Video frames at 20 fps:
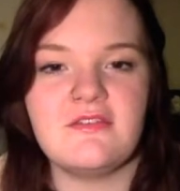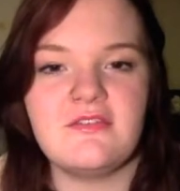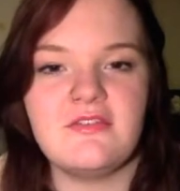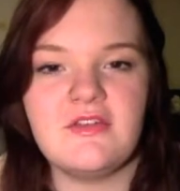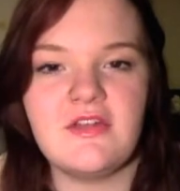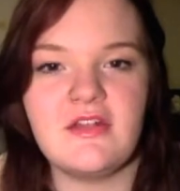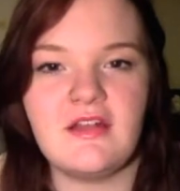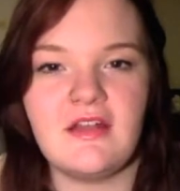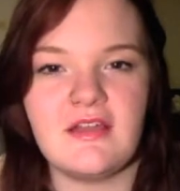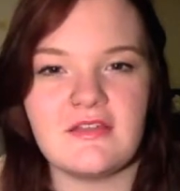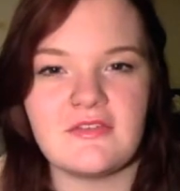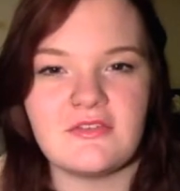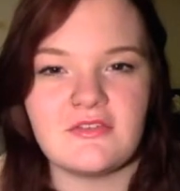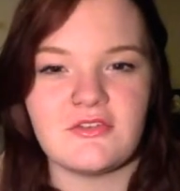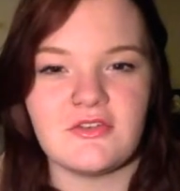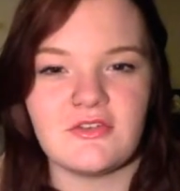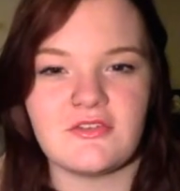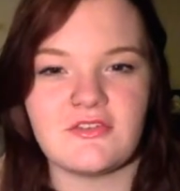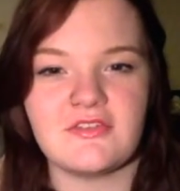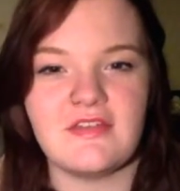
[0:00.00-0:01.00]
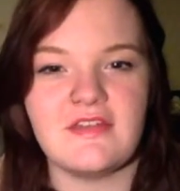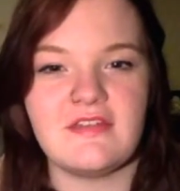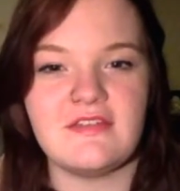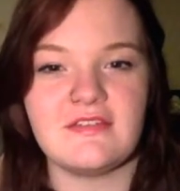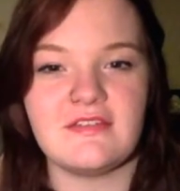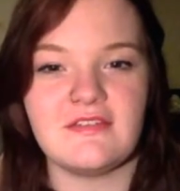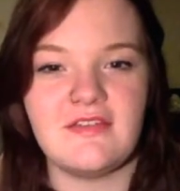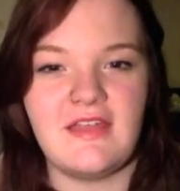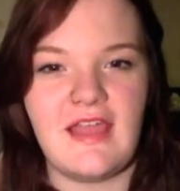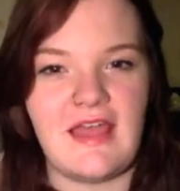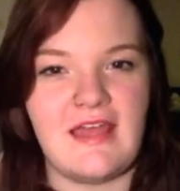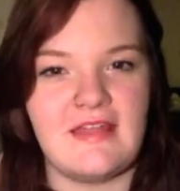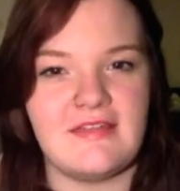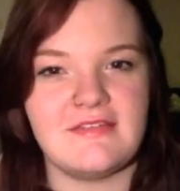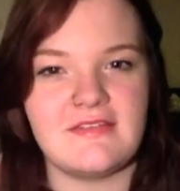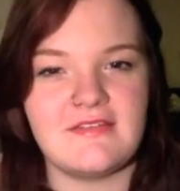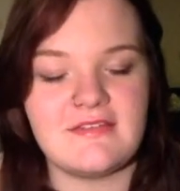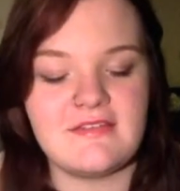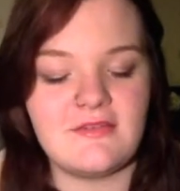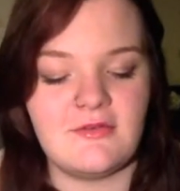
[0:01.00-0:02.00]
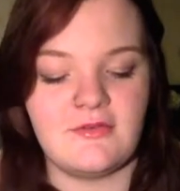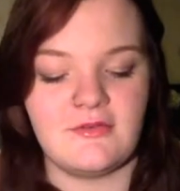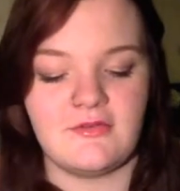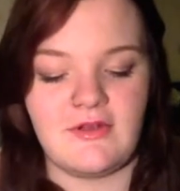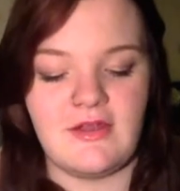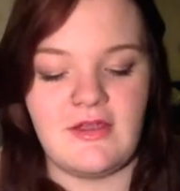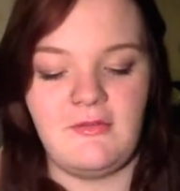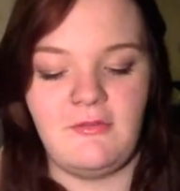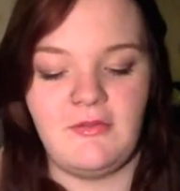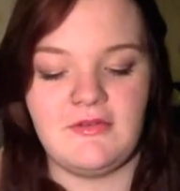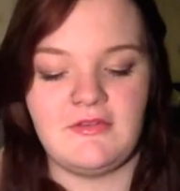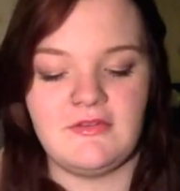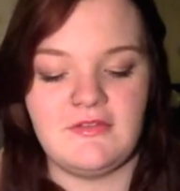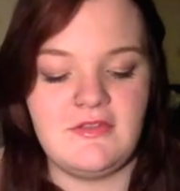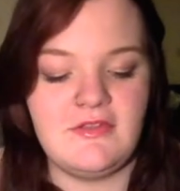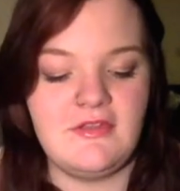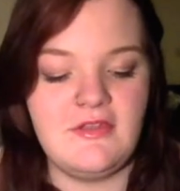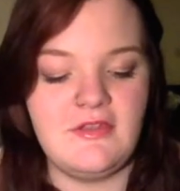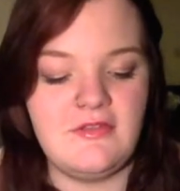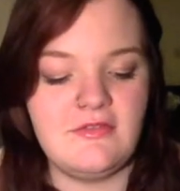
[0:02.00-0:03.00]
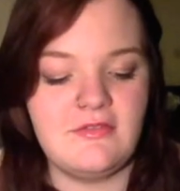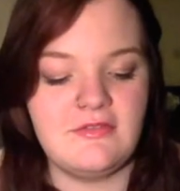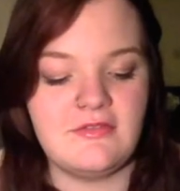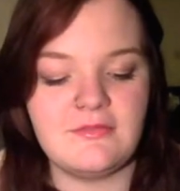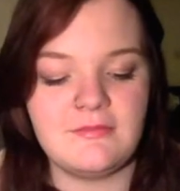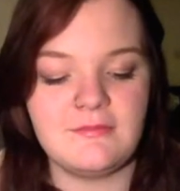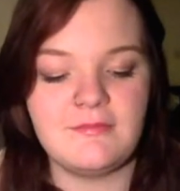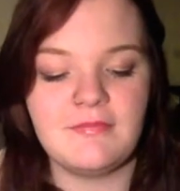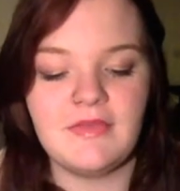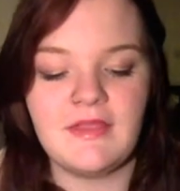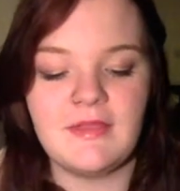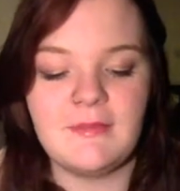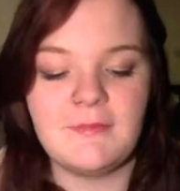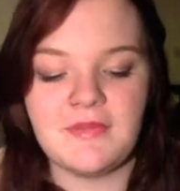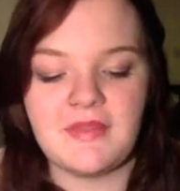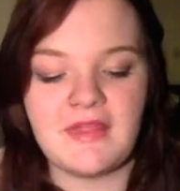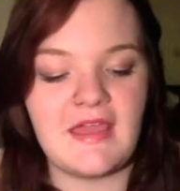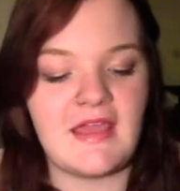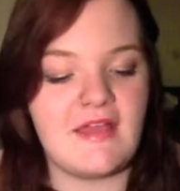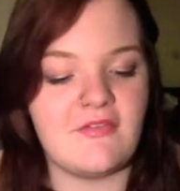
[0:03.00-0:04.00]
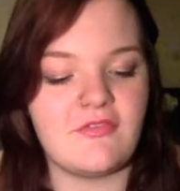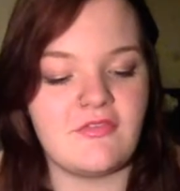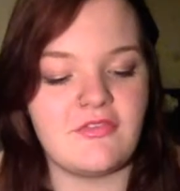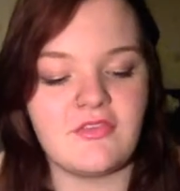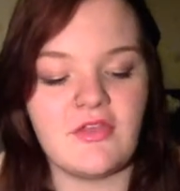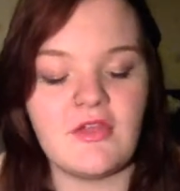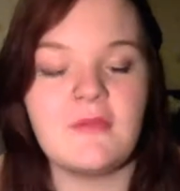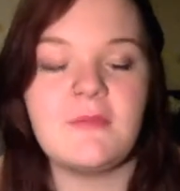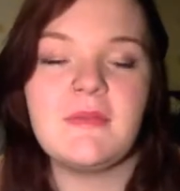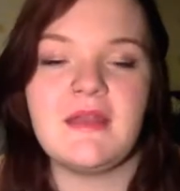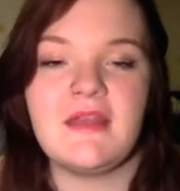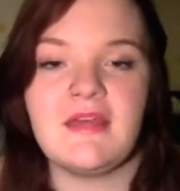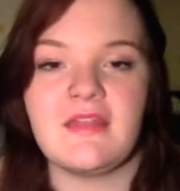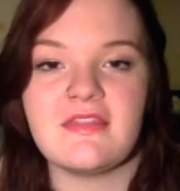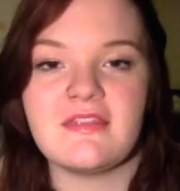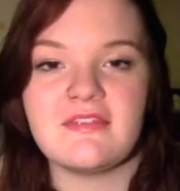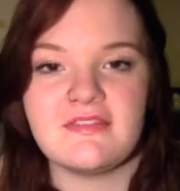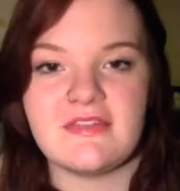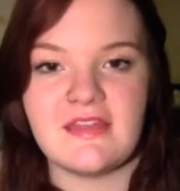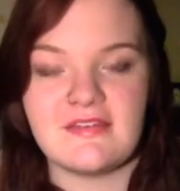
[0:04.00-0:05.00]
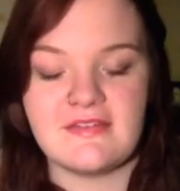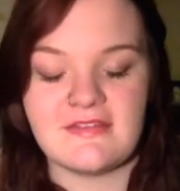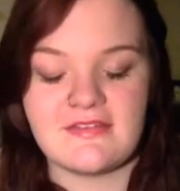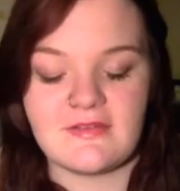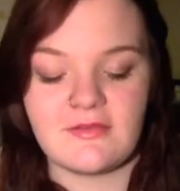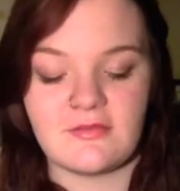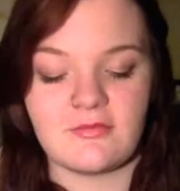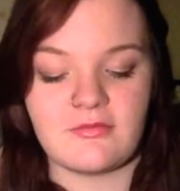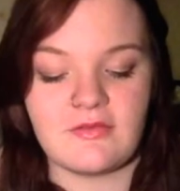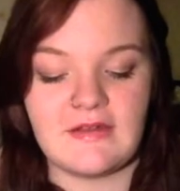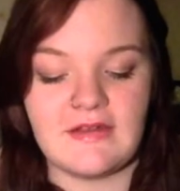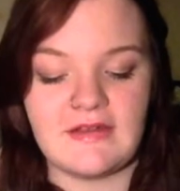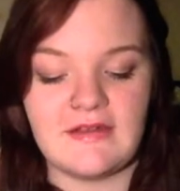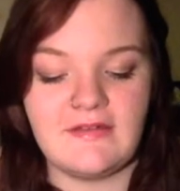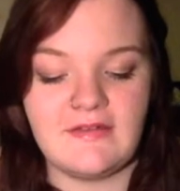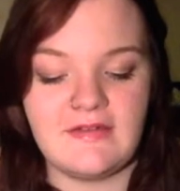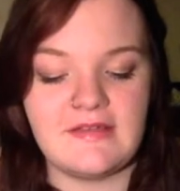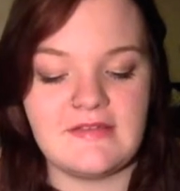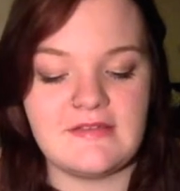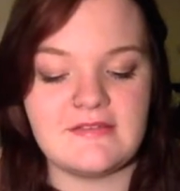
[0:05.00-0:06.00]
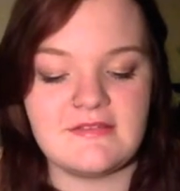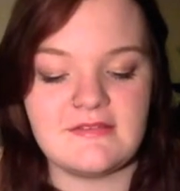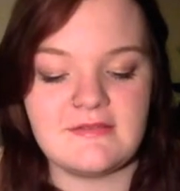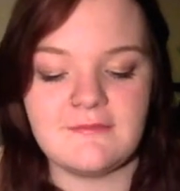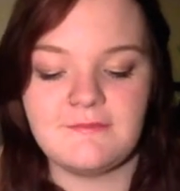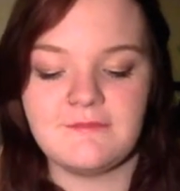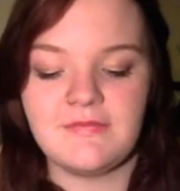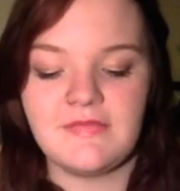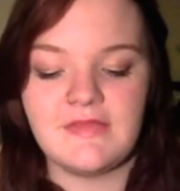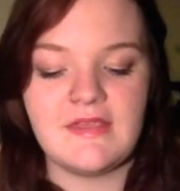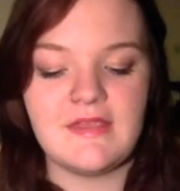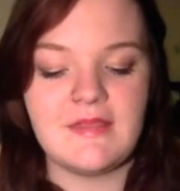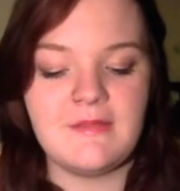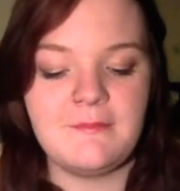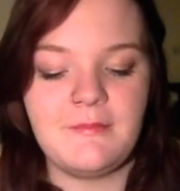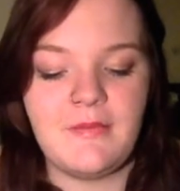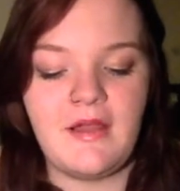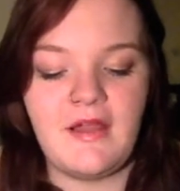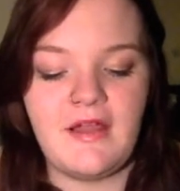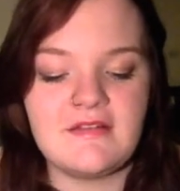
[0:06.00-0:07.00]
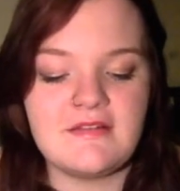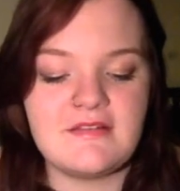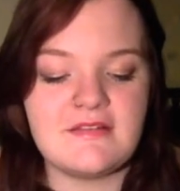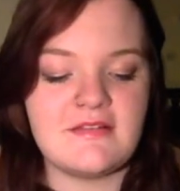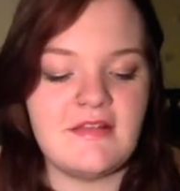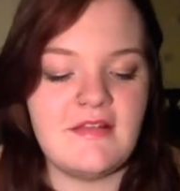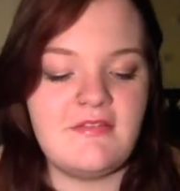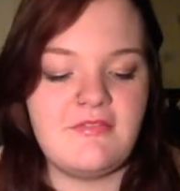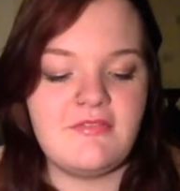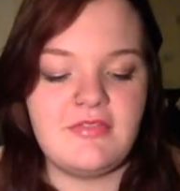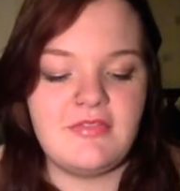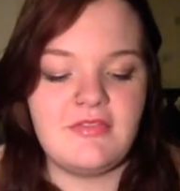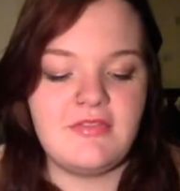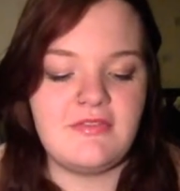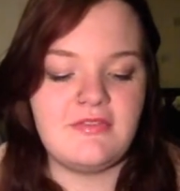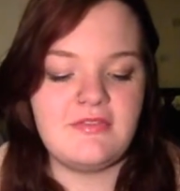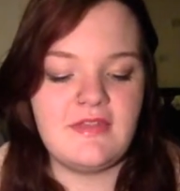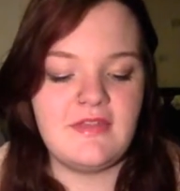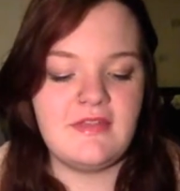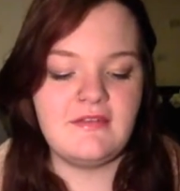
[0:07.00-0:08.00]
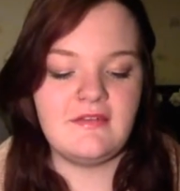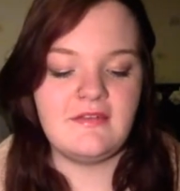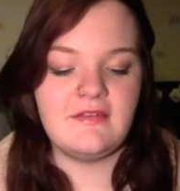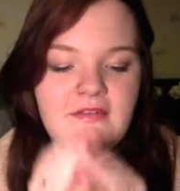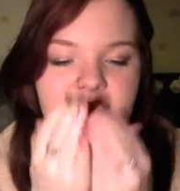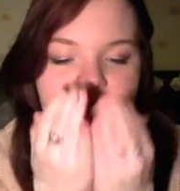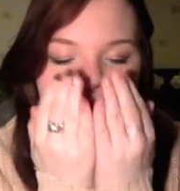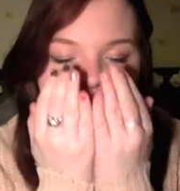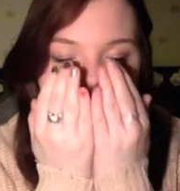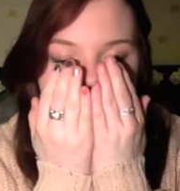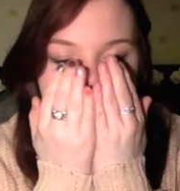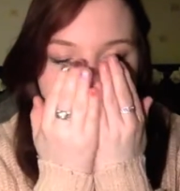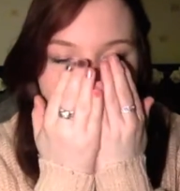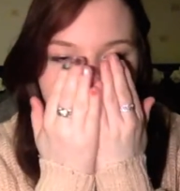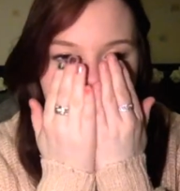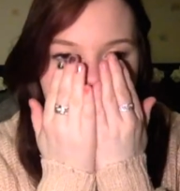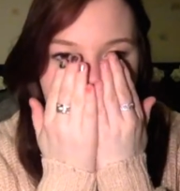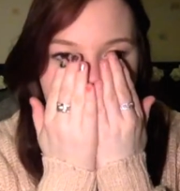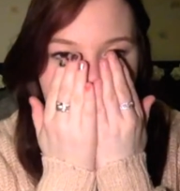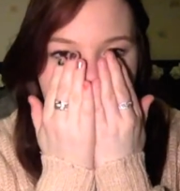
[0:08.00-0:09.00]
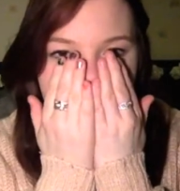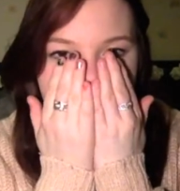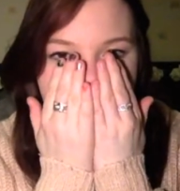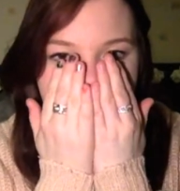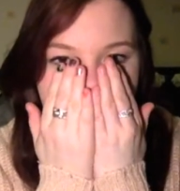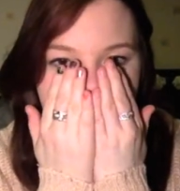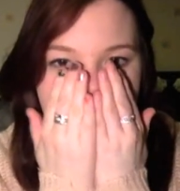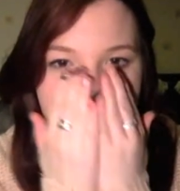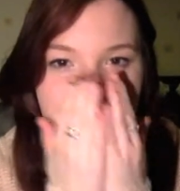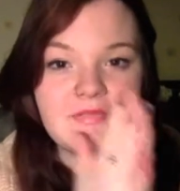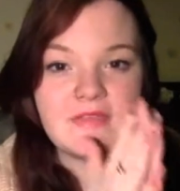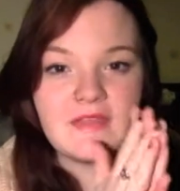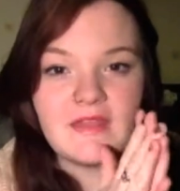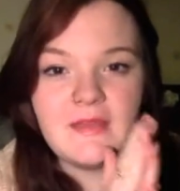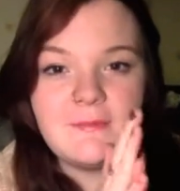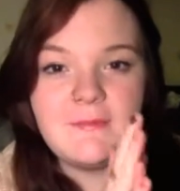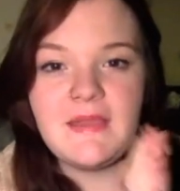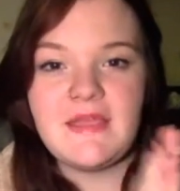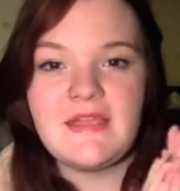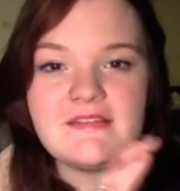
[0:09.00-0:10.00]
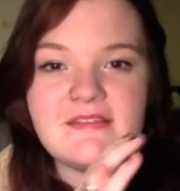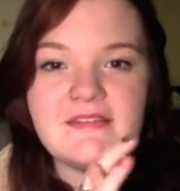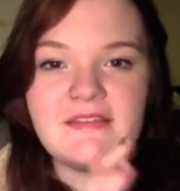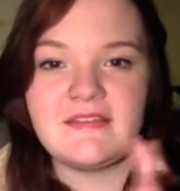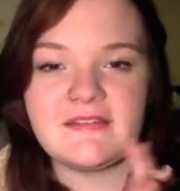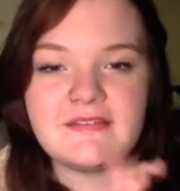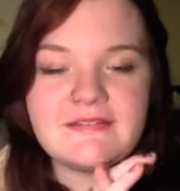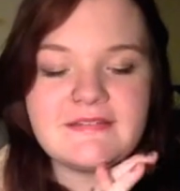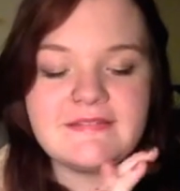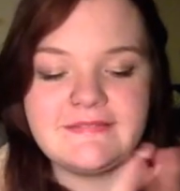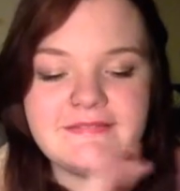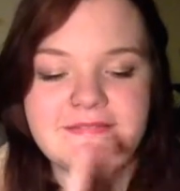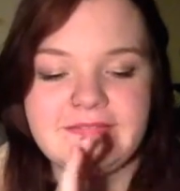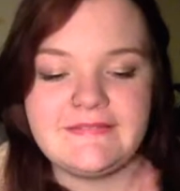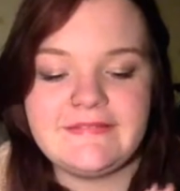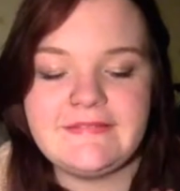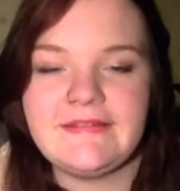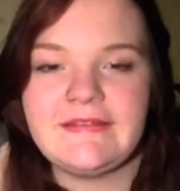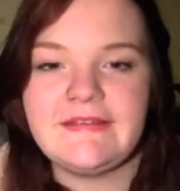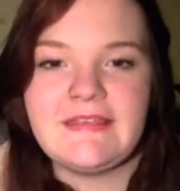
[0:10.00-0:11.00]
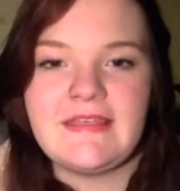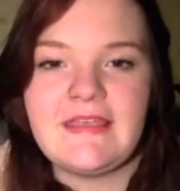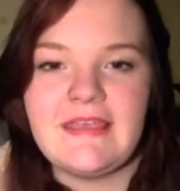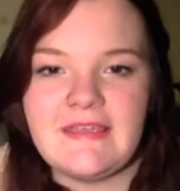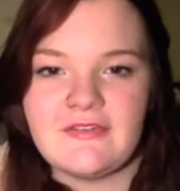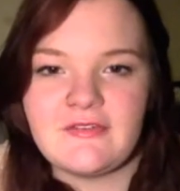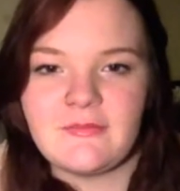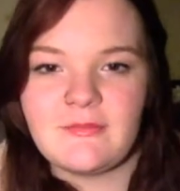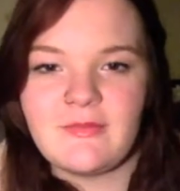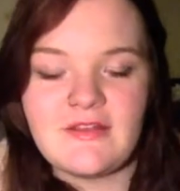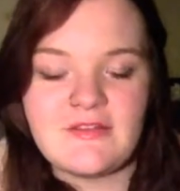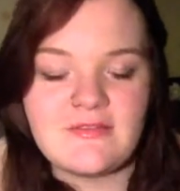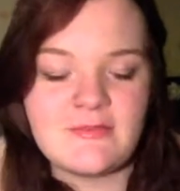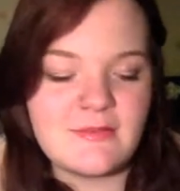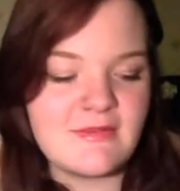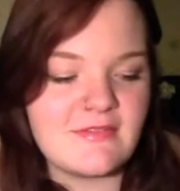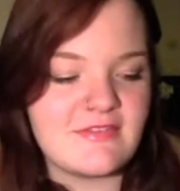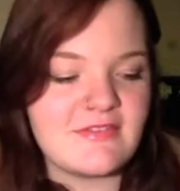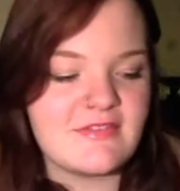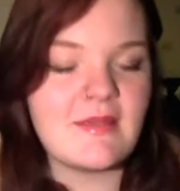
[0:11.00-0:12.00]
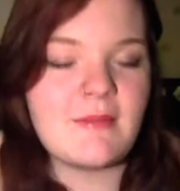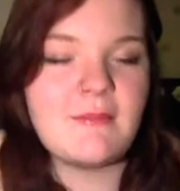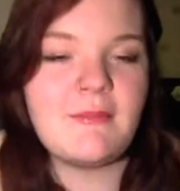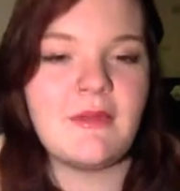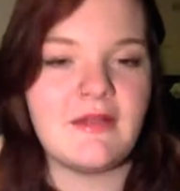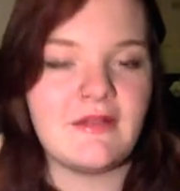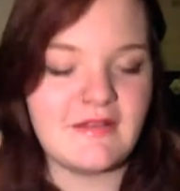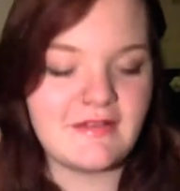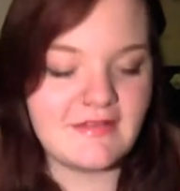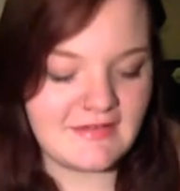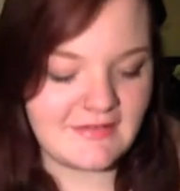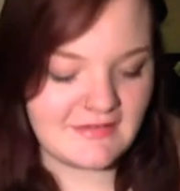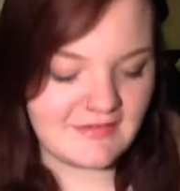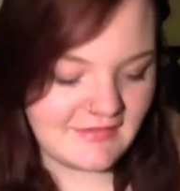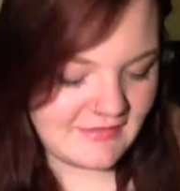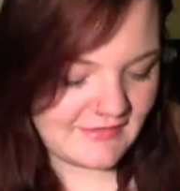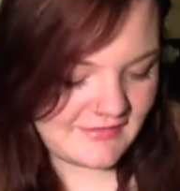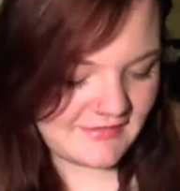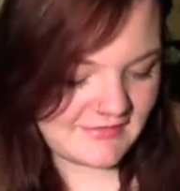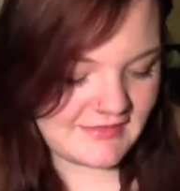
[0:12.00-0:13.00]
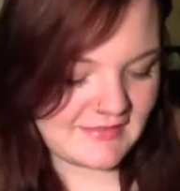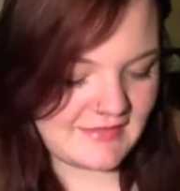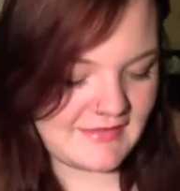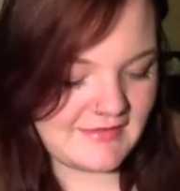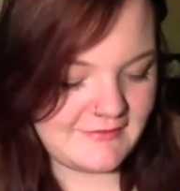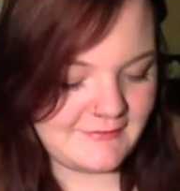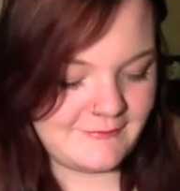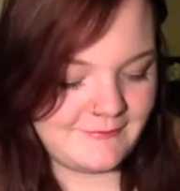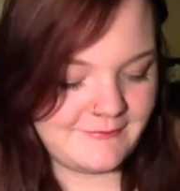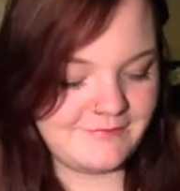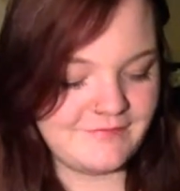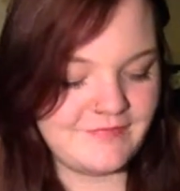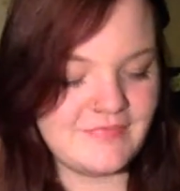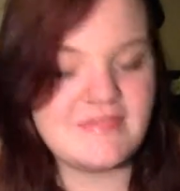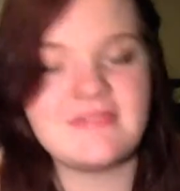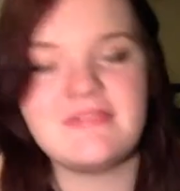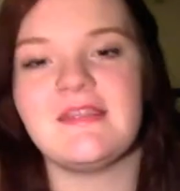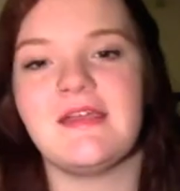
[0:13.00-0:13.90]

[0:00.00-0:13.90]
if you don't like strong scents in your hands, it's not a great one to use. But they have so many other scents that are really nice. But I just love the scent. It's just amazing. I like it. It reminds me of summer and I like that.